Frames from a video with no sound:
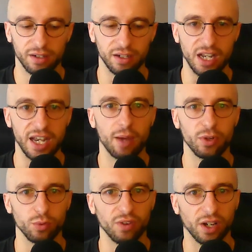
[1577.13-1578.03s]

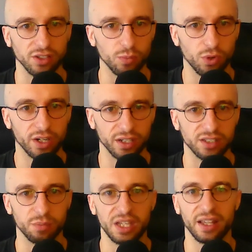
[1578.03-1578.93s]
enamored with us and wanted us
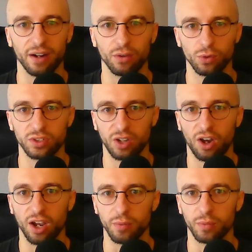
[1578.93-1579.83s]
to be there all the
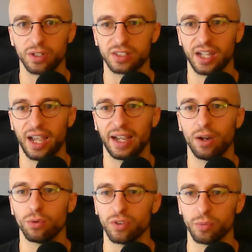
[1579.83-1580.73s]
time and wanted us to hang
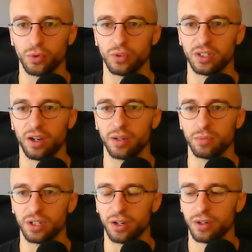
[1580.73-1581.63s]
out with him all the time,
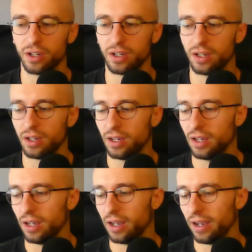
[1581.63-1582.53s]
you know.
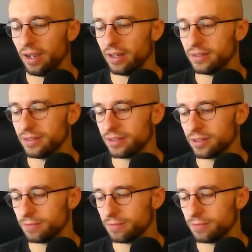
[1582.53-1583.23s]
And